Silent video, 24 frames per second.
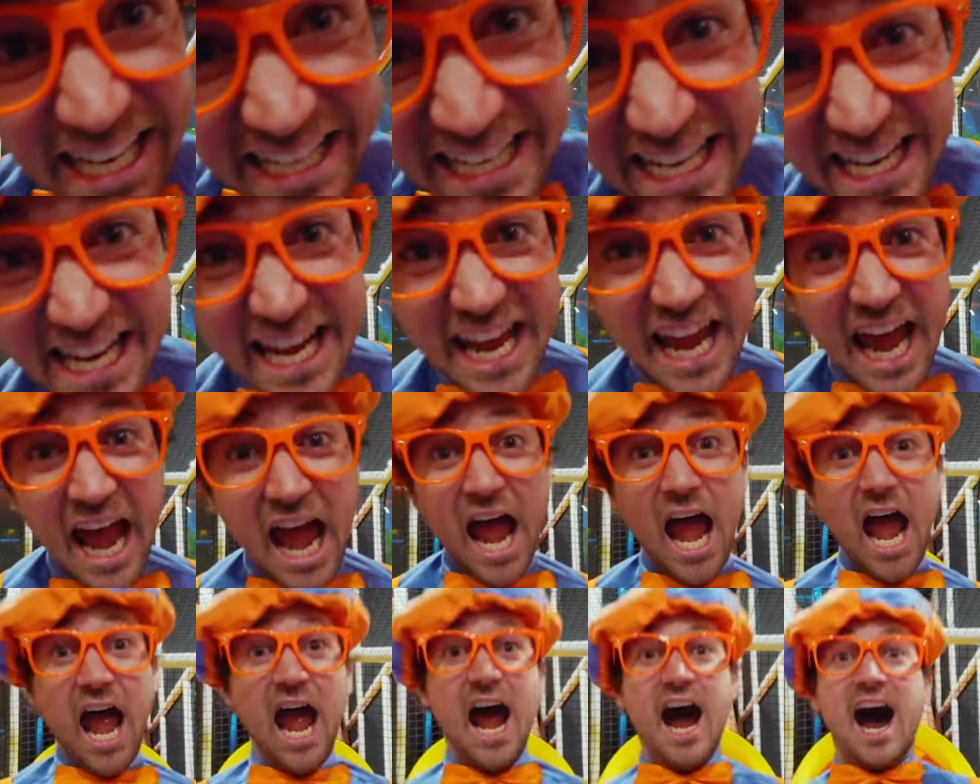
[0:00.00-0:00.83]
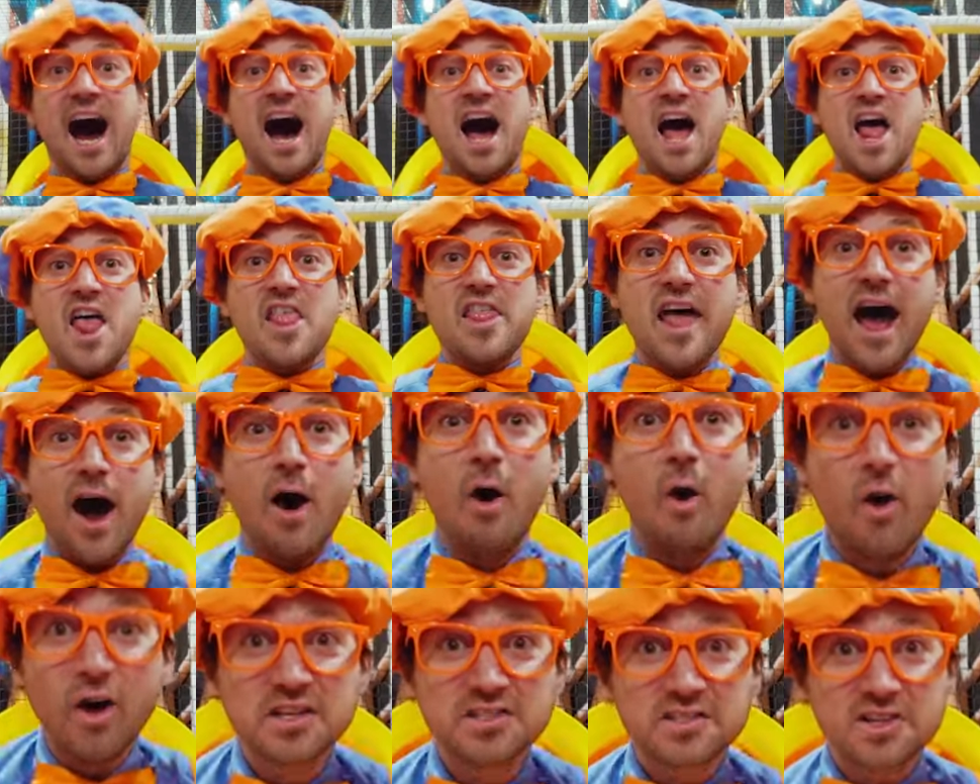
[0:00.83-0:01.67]
yeah, that
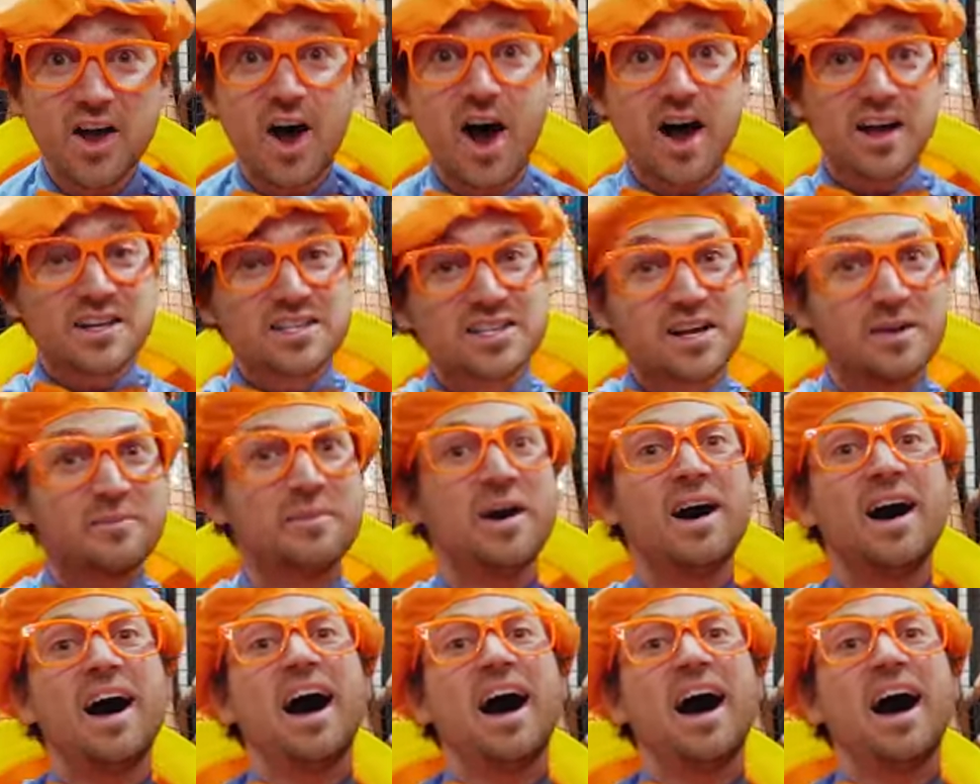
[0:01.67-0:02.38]
was awesome.